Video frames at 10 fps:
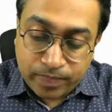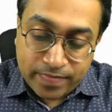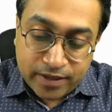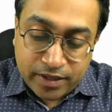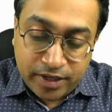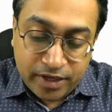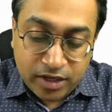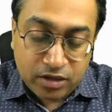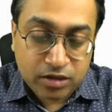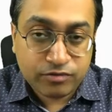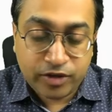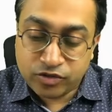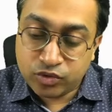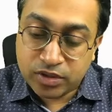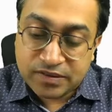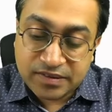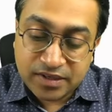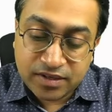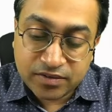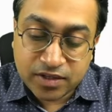radial nerve, as you can see, it
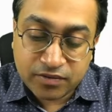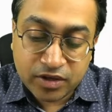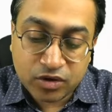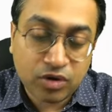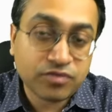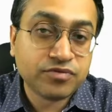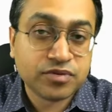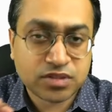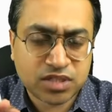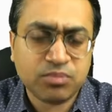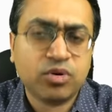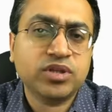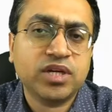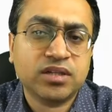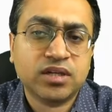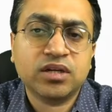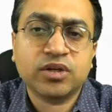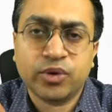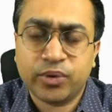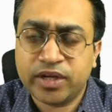is giving off some or the other
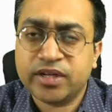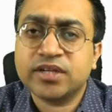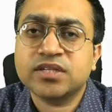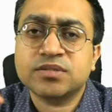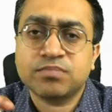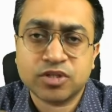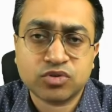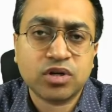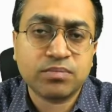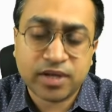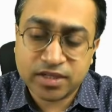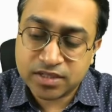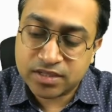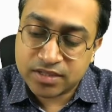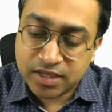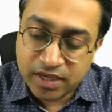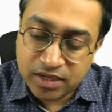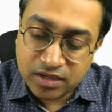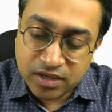cutaneous muscular branches in